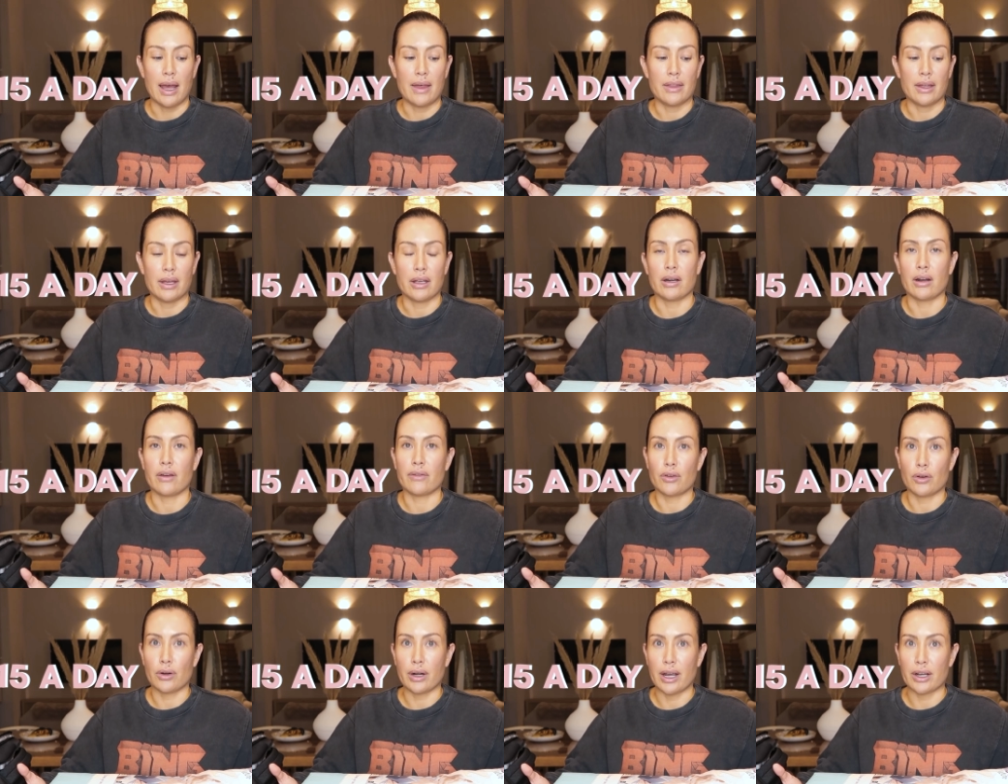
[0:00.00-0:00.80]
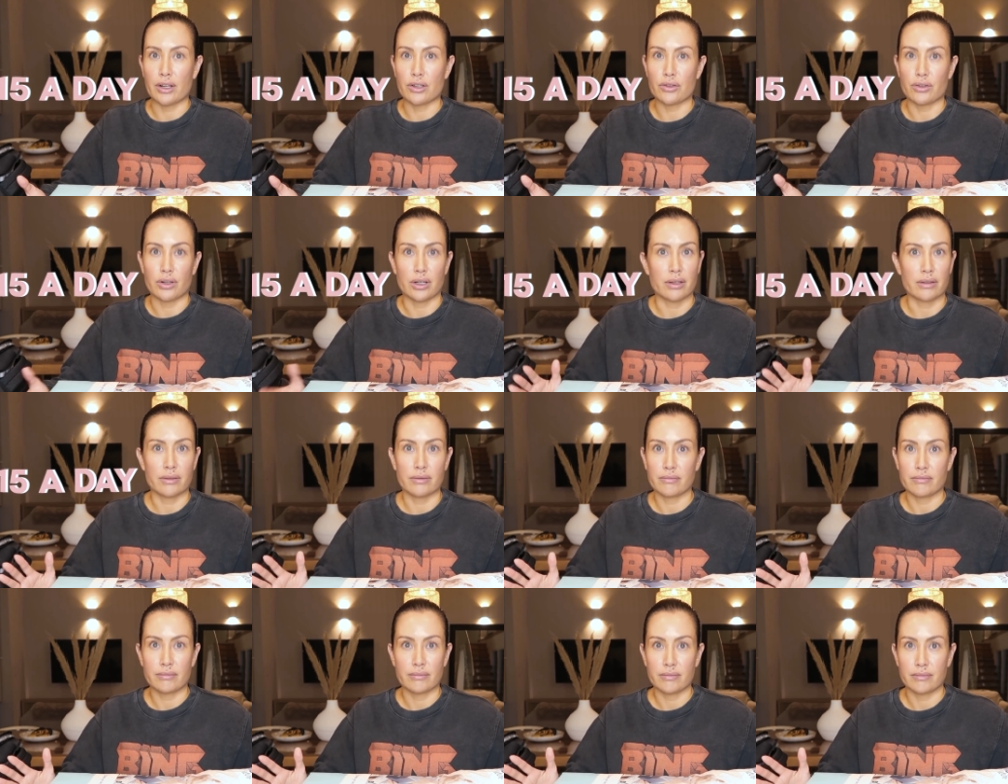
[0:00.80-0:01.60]
And then I've got extra
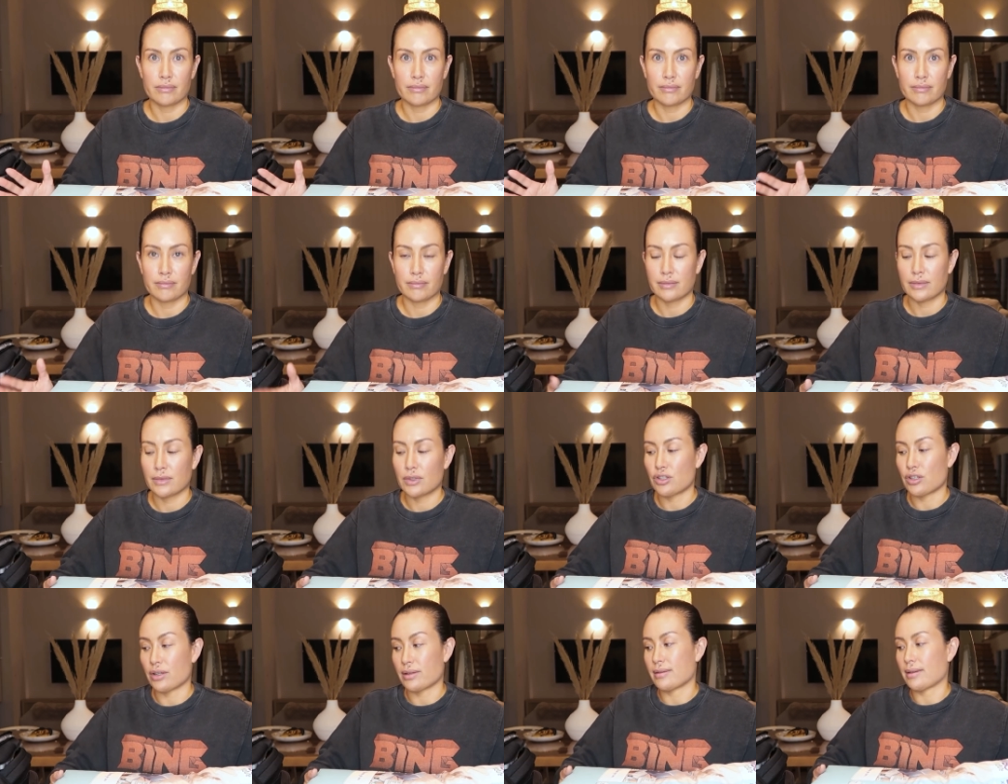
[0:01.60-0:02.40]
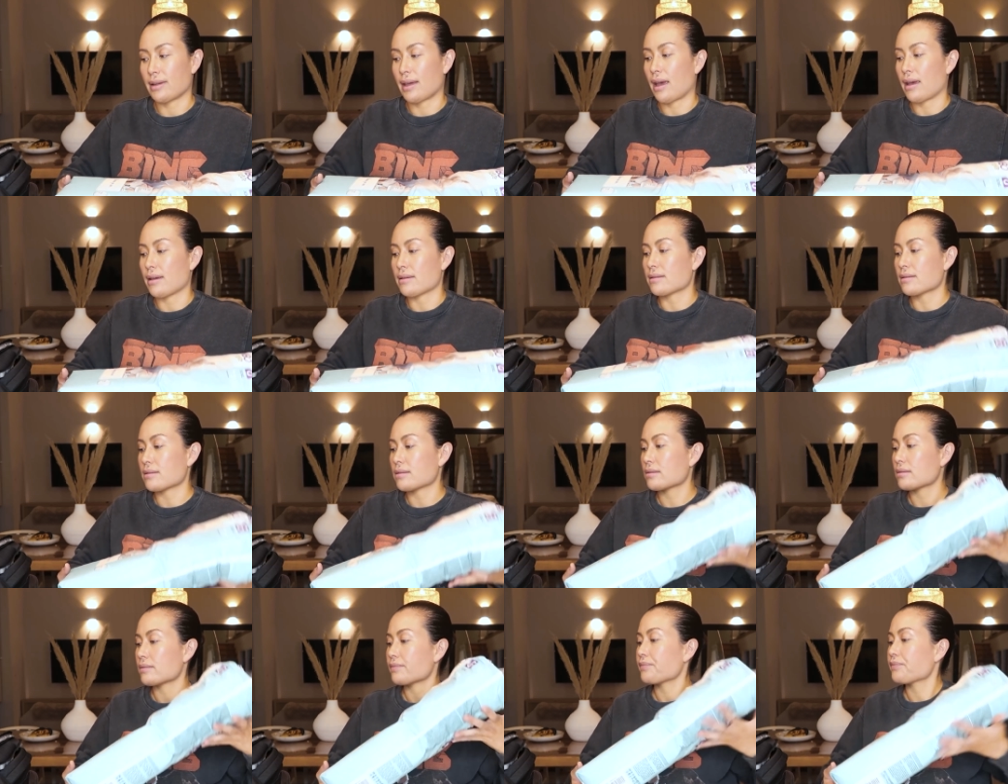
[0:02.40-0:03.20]
just in case.
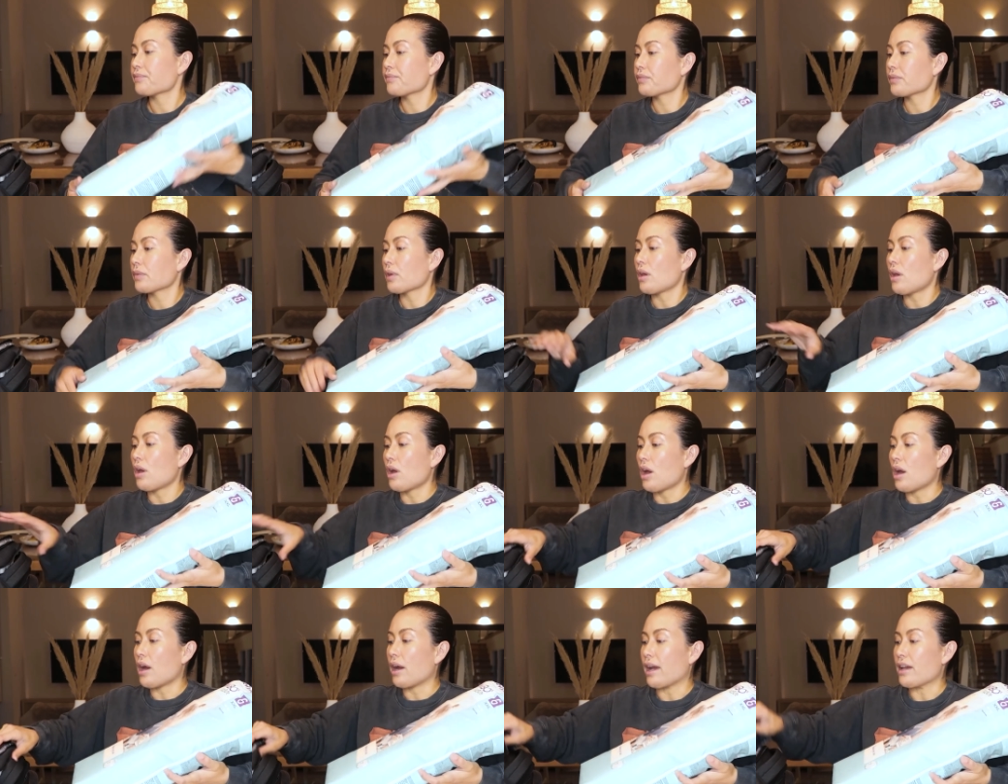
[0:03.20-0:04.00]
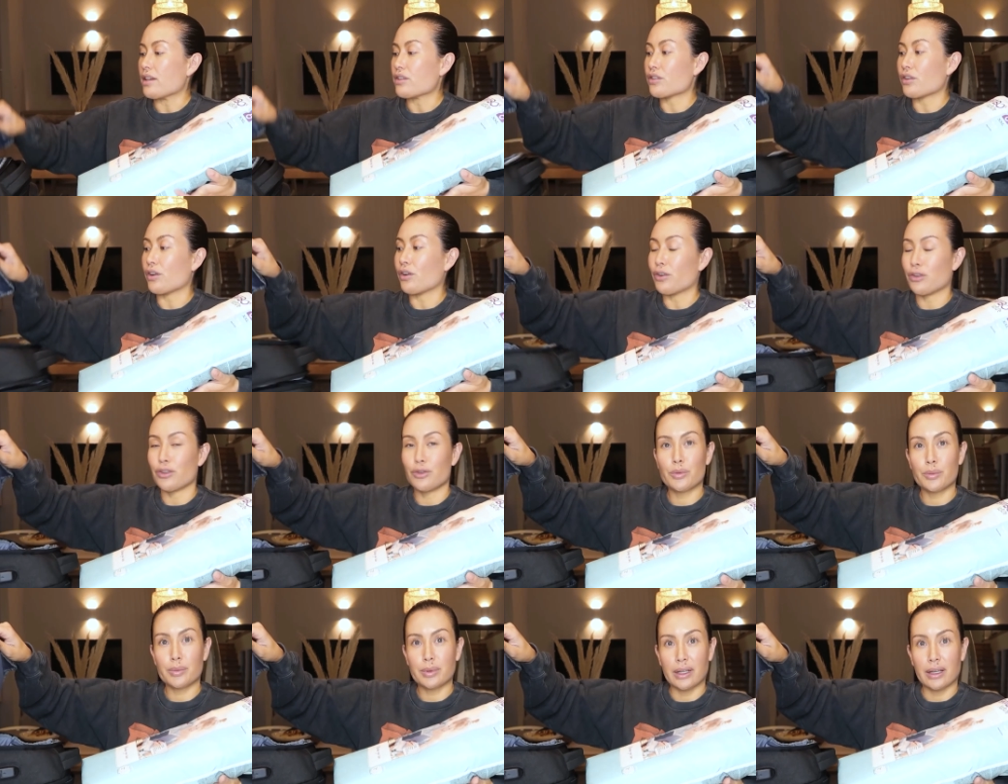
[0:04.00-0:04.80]
Okay, so you
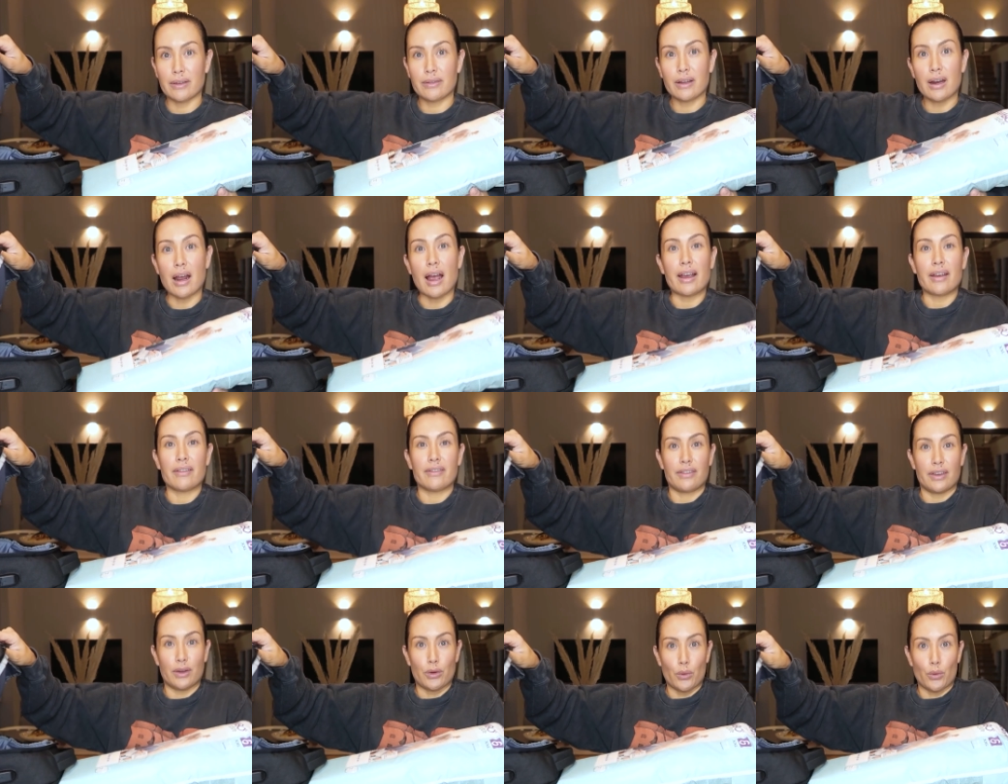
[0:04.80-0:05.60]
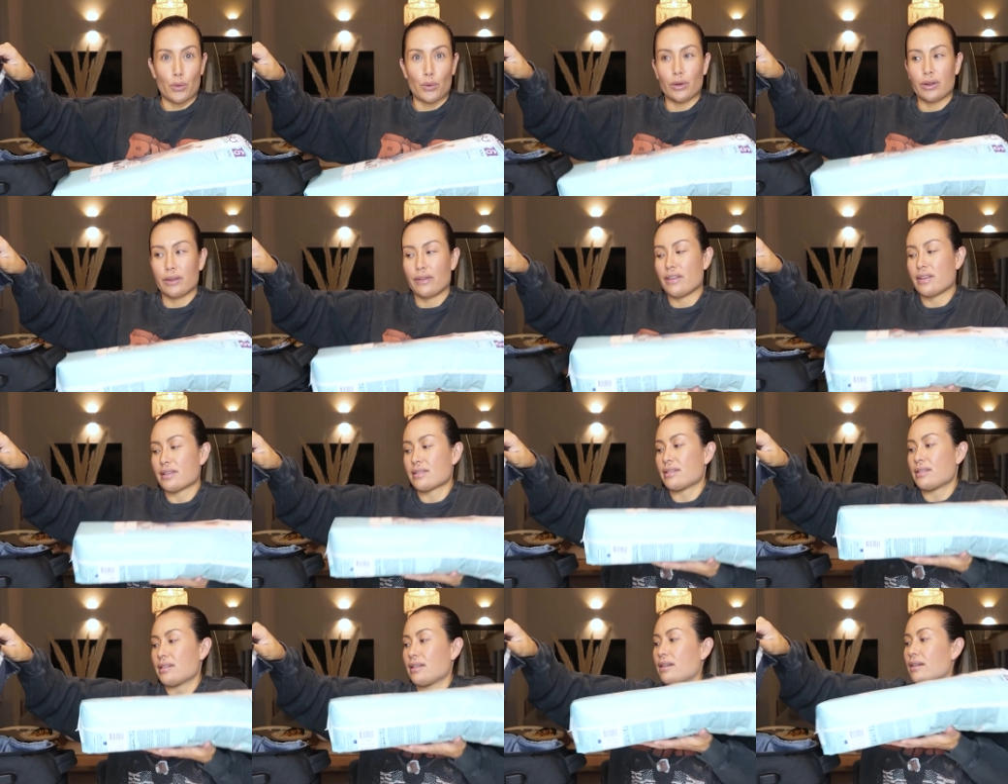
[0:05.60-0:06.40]
wouldn't believe it, I can fit all of
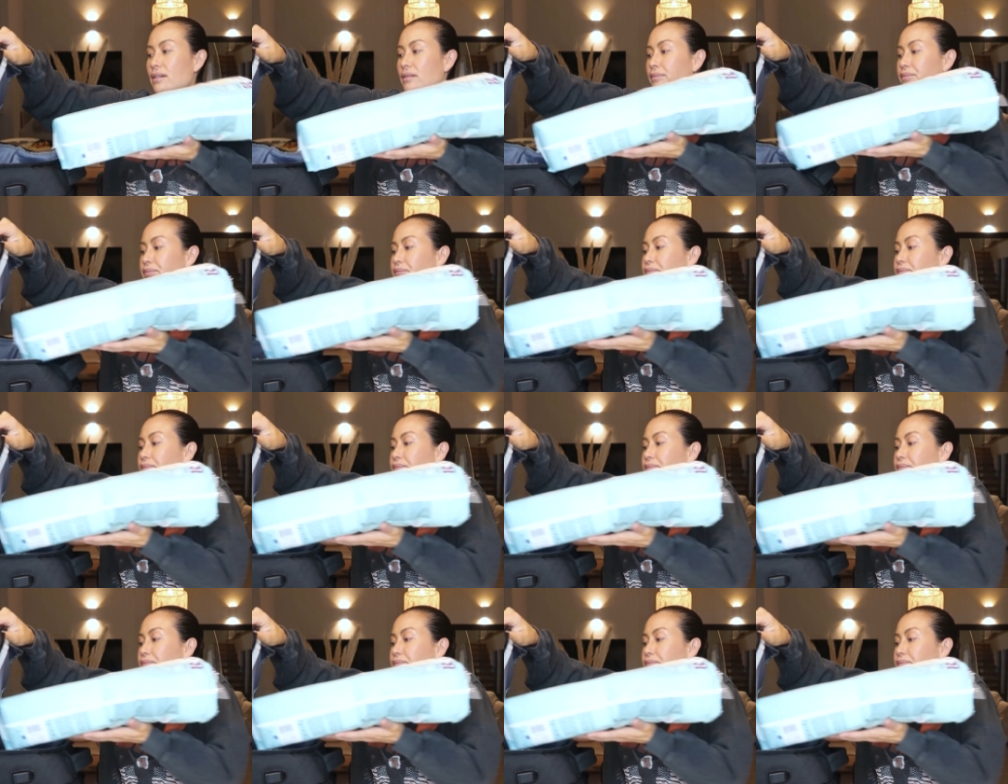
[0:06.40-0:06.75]
this in here.